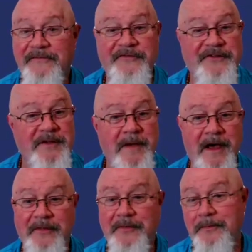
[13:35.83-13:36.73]
some
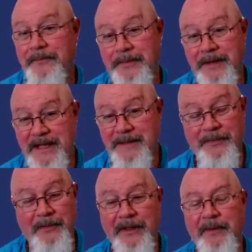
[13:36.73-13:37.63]
other
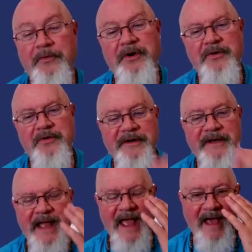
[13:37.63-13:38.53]
people that we're going
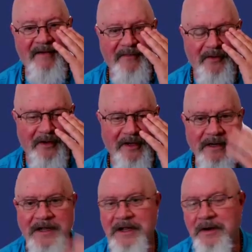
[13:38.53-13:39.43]
to have on.
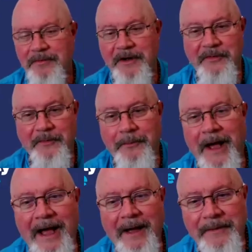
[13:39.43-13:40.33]
Brother
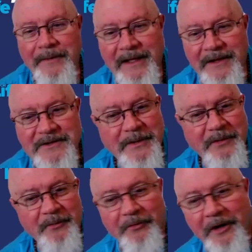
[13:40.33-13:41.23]
Bobby, who's
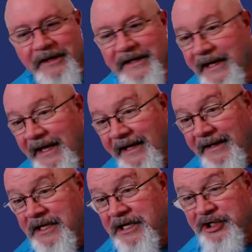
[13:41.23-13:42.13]
been running
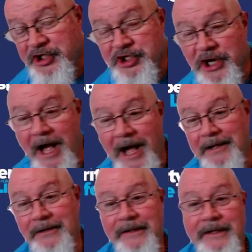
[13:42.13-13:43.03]
a
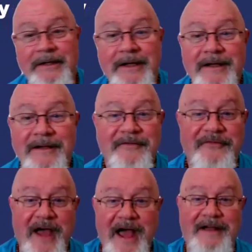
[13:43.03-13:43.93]
chocolate
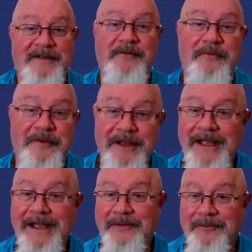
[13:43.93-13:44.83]

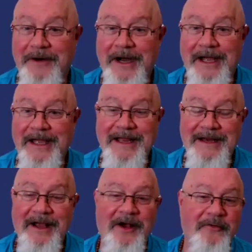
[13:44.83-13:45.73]
factory, right,
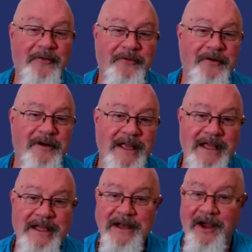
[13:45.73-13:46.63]
over
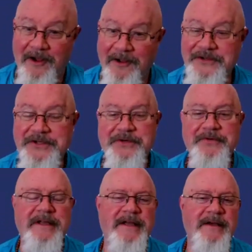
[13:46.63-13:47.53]
in
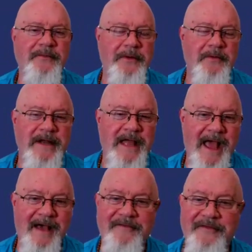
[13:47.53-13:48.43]
Austria. We want to
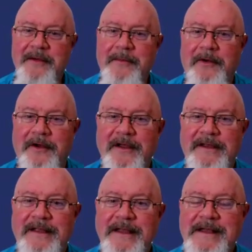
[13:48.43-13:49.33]
have him on